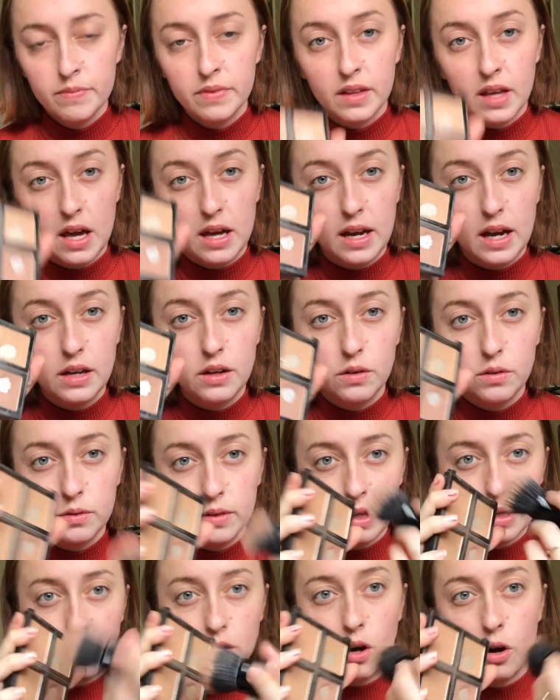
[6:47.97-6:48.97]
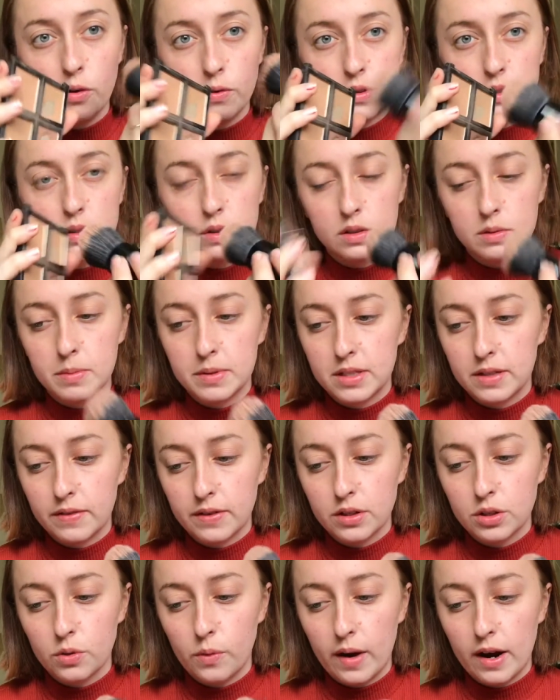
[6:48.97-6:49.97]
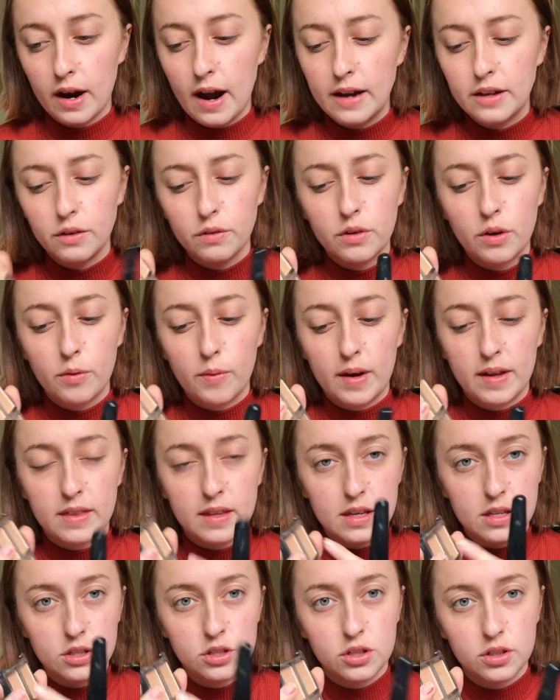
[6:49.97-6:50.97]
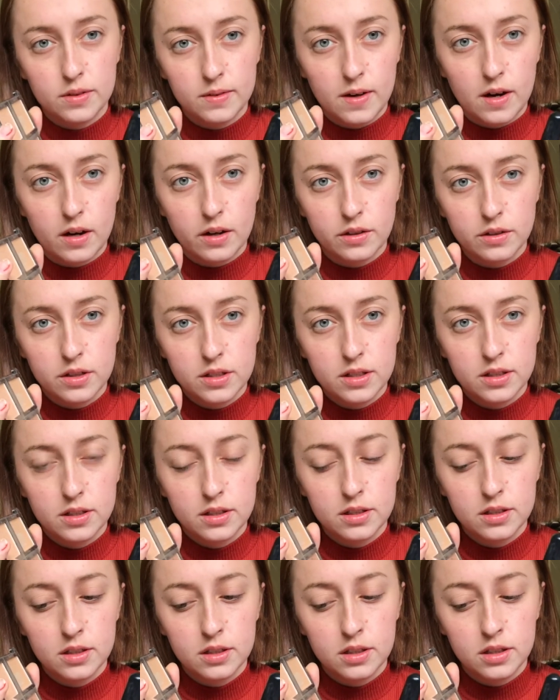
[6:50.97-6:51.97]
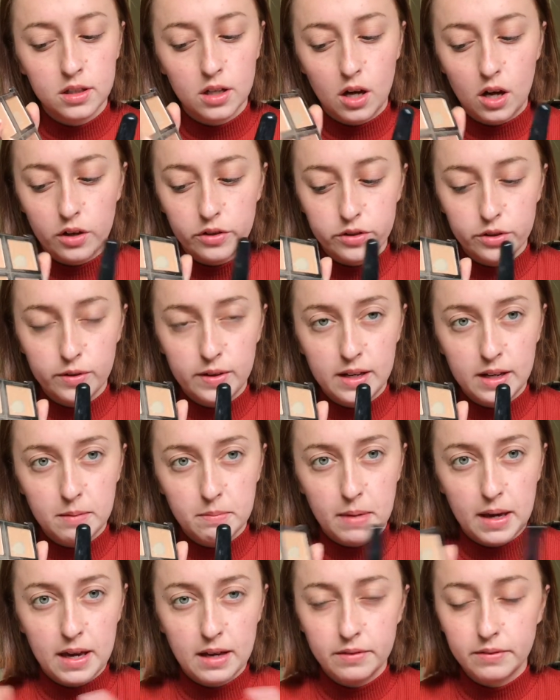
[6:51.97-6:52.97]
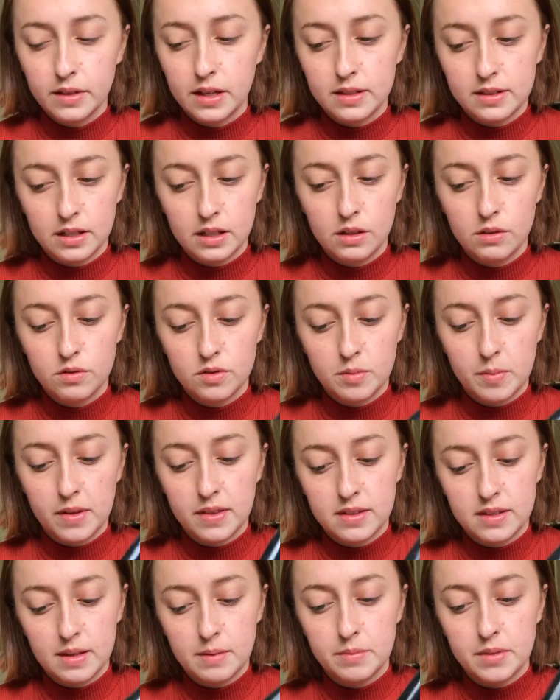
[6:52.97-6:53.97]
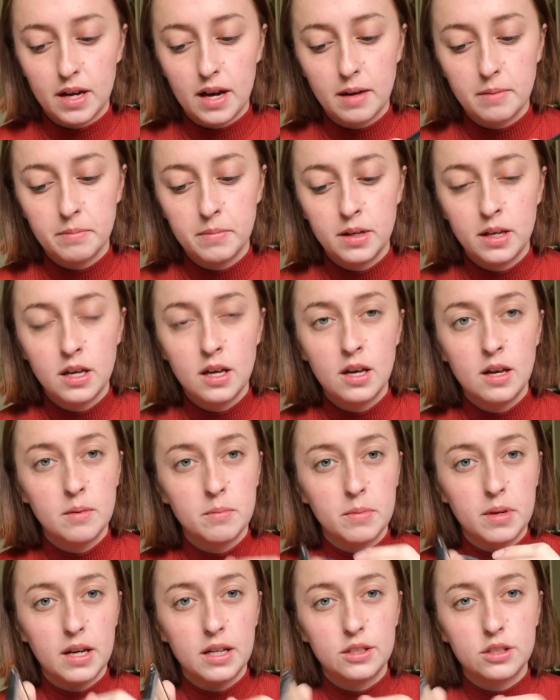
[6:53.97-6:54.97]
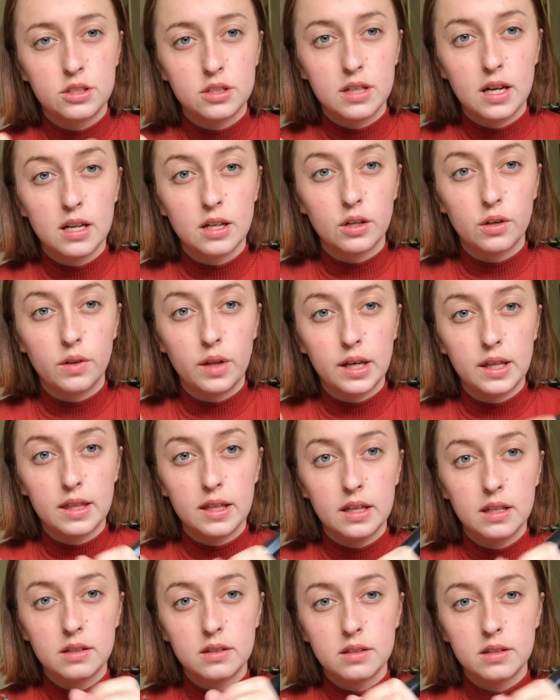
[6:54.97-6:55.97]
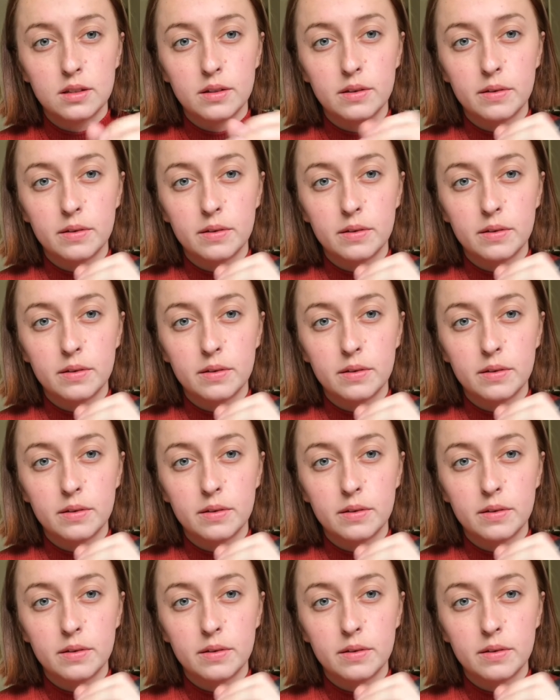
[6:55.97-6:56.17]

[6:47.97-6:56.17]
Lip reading: And I don't like go into a specific square. I don't know why these two aren't also hitting pan because I use them at the same time, but I just kind of go like this.